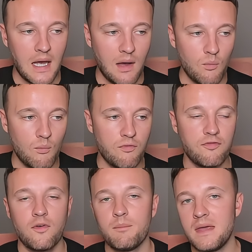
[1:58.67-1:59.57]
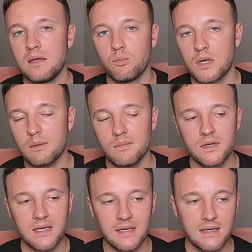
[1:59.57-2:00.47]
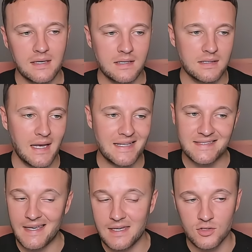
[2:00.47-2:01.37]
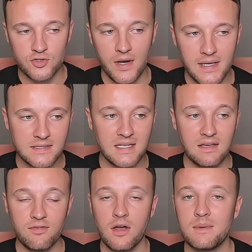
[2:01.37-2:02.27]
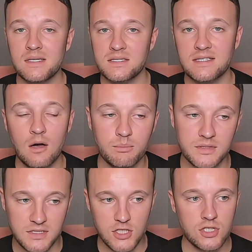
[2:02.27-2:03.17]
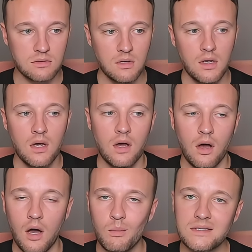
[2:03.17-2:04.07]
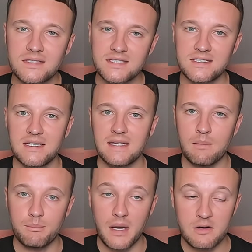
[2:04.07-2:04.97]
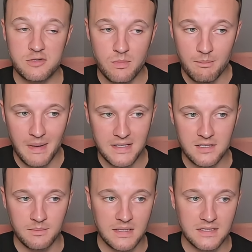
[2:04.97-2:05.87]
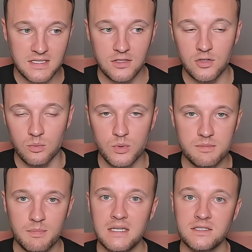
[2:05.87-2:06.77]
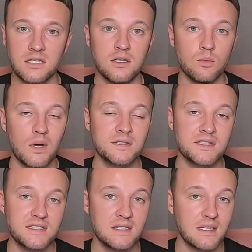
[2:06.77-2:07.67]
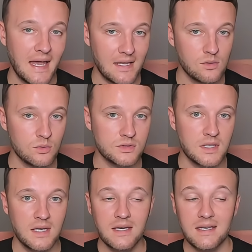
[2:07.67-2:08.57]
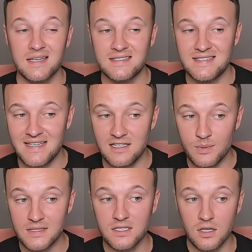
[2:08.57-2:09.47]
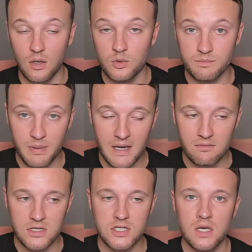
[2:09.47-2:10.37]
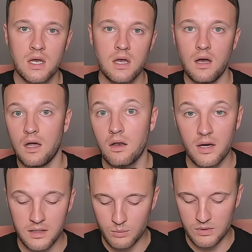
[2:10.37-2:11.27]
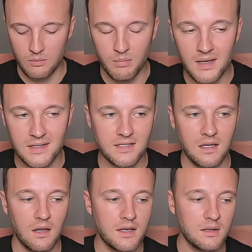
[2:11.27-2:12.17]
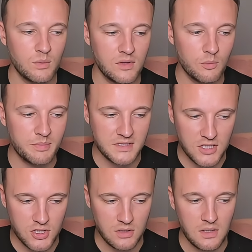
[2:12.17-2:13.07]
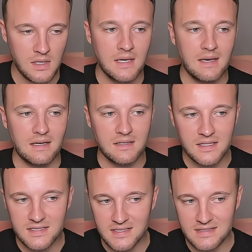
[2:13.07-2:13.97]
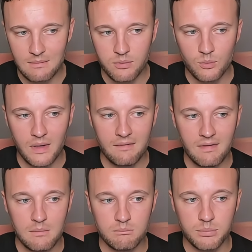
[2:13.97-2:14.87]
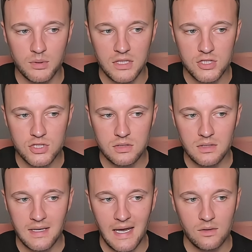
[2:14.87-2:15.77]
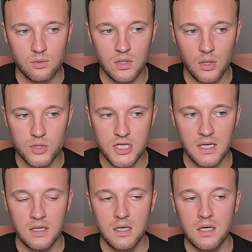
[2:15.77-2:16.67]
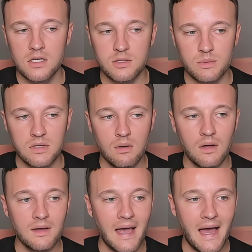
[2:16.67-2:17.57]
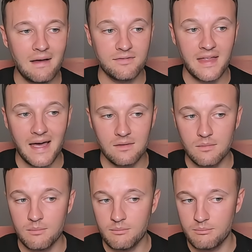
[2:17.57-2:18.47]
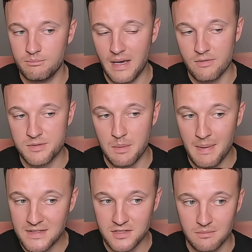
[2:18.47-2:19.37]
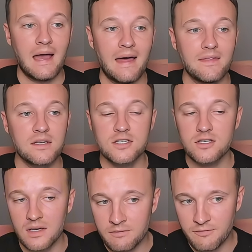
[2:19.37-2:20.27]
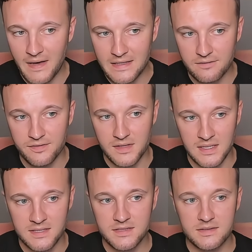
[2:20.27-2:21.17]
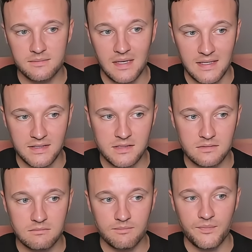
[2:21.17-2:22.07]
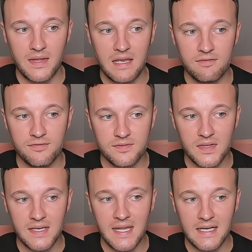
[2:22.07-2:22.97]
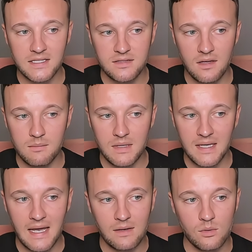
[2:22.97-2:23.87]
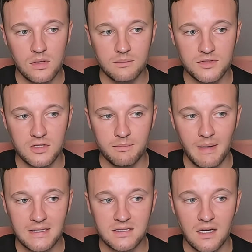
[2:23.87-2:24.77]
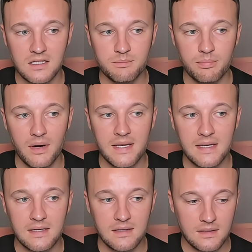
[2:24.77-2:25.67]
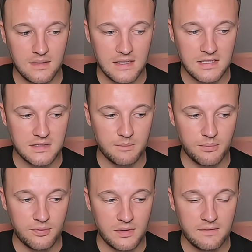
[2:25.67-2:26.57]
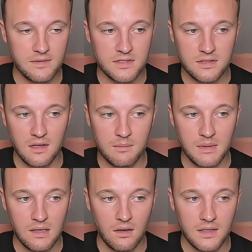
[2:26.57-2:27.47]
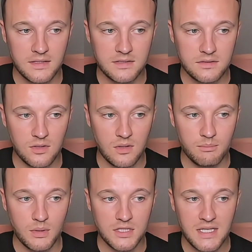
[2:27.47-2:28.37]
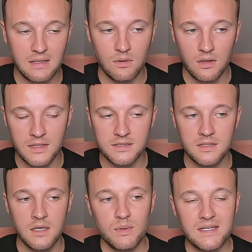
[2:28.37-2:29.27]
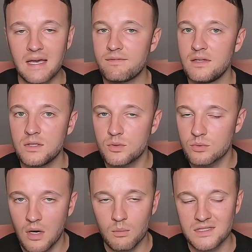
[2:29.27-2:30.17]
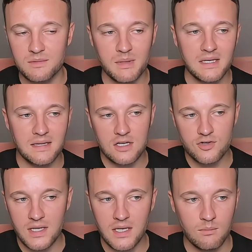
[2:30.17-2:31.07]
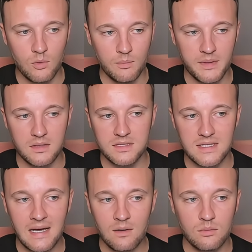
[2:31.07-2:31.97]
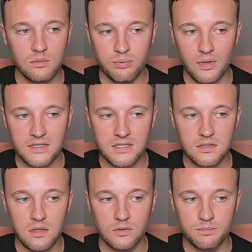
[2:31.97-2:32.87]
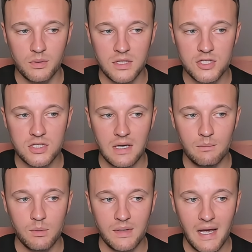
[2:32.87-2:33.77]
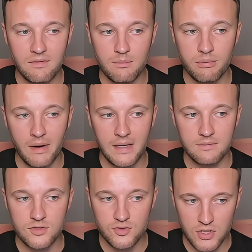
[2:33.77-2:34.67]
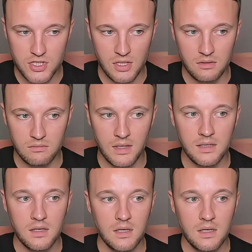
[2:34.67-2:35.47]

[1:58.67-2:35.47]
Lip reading: And for me, when looking at taking trades, if I'm in a sell position, I want to see that bearish momentum continue, which means you want to see the candles continuing to close bearish, aligning with your bias, aligning with your position. And in this example, we have a bullish candle closure. So we no longer have that bearish momentum. And the deciding factor for this is if the next 30-minute candle comes up and starts breaking these previous 30-minute highs, so the bullish candle highs, we definitely do not want to be in that trade anymore, because now prices close bullish and we would have a break of structure, right?